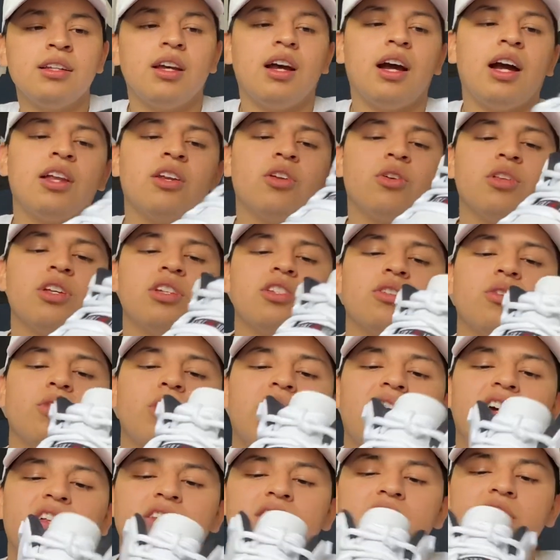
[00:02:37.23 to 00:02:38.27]
i know they sold
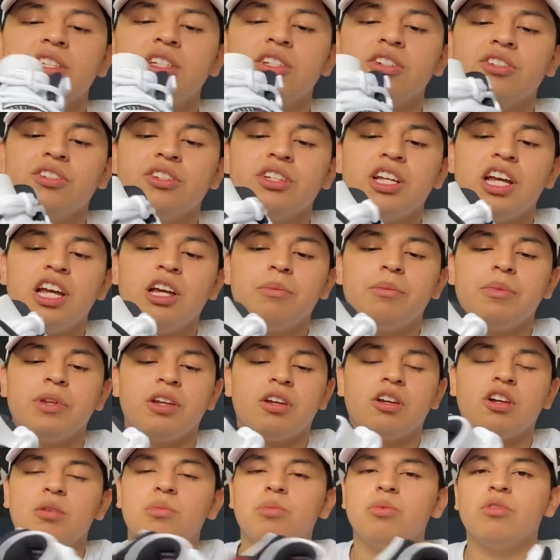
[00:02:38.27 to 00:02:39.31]
out on the SNKRS app and a
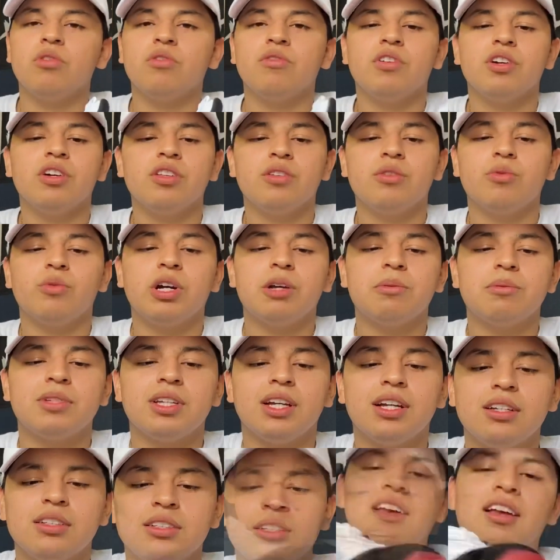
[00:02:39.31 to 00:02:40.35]
couple of other
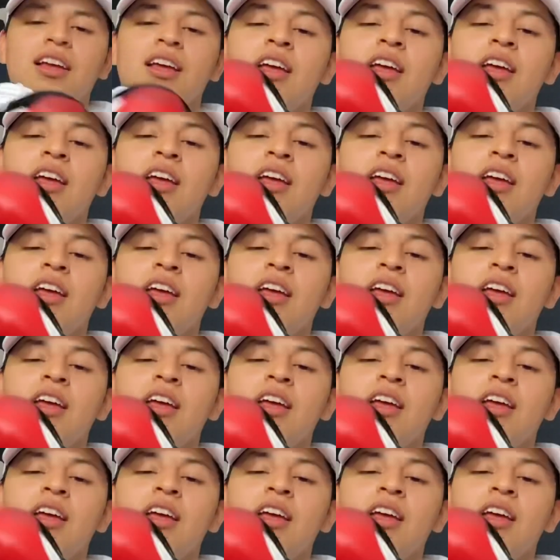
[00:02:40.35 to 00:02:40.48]
websites